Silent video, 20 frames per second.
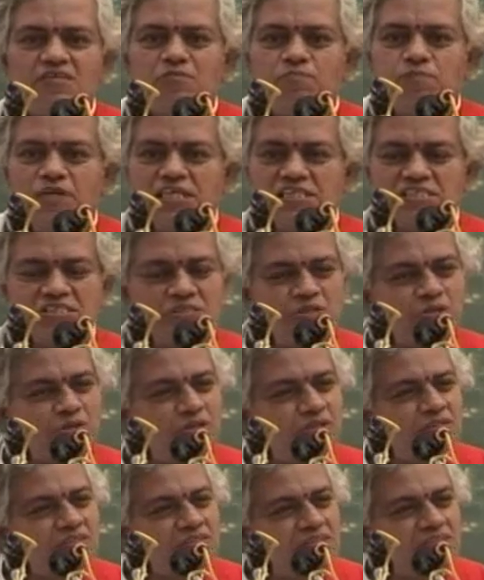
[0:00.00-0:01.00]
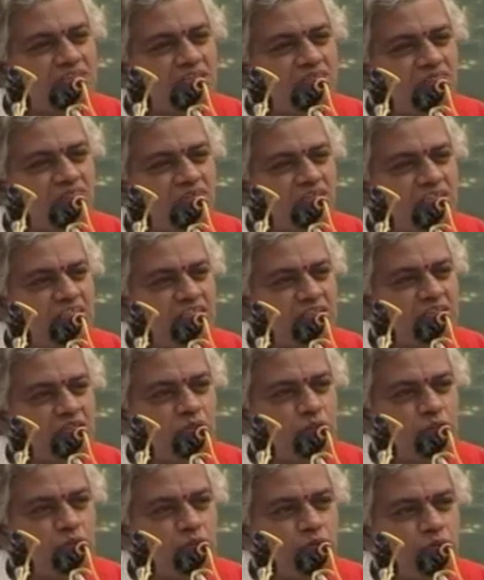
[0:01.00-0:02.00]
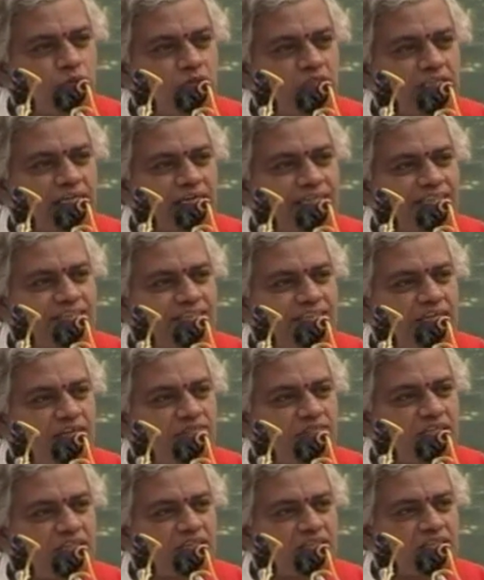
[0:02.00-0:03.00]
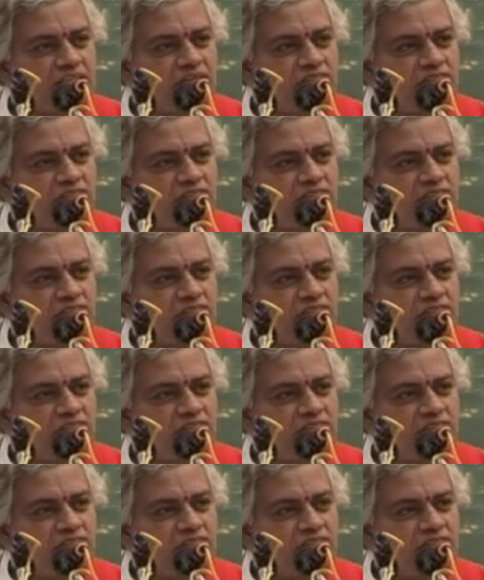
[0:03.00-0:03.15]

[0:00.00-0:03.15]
Please note, the word guru can never